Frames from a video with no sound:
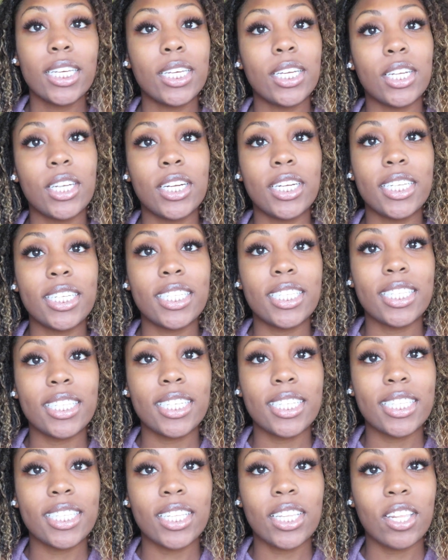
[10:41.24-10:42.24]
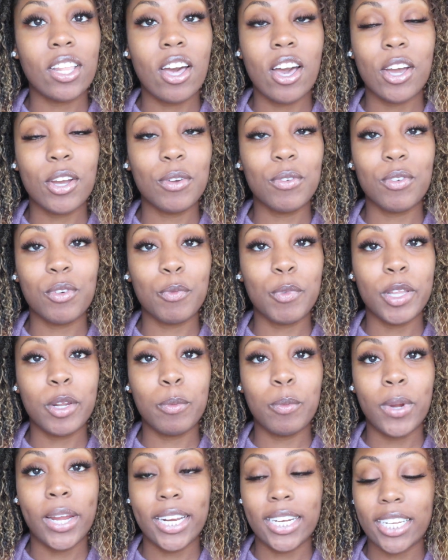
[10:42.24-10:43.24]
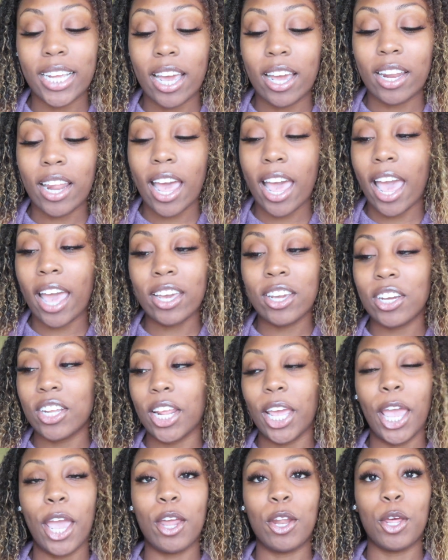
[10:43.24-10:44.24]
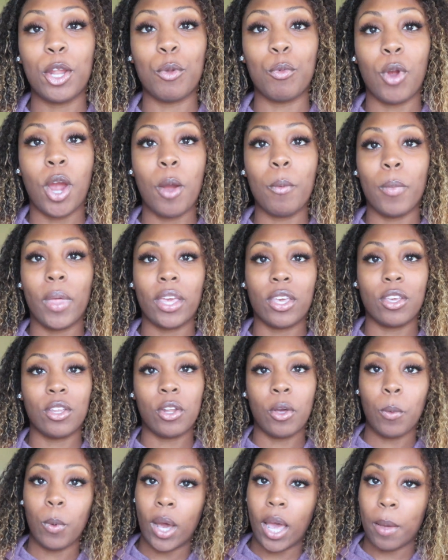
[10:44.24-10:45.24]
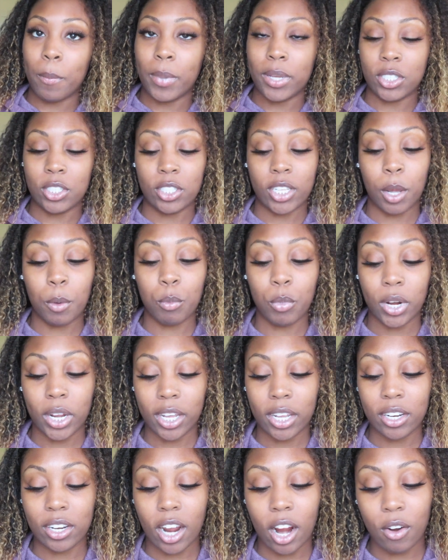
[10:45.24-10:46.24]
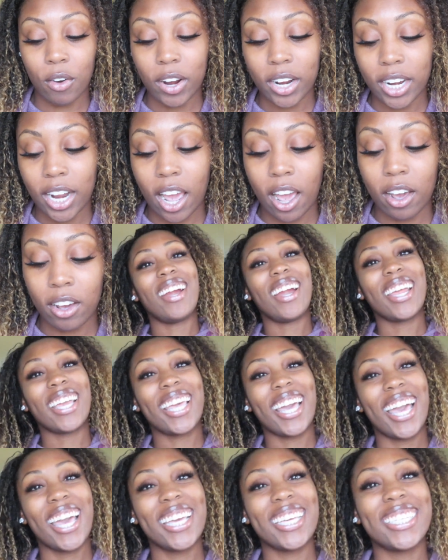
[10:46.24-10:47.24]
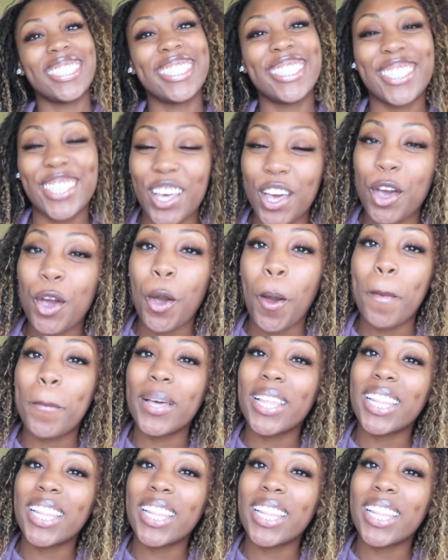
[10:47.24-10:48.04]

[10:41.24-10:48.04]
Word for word: here it isn't, isn't long for me to break down. I, I couldn't handle anymore. I'm like, you know what? I bet she's like breaking down right now. All right, guys. So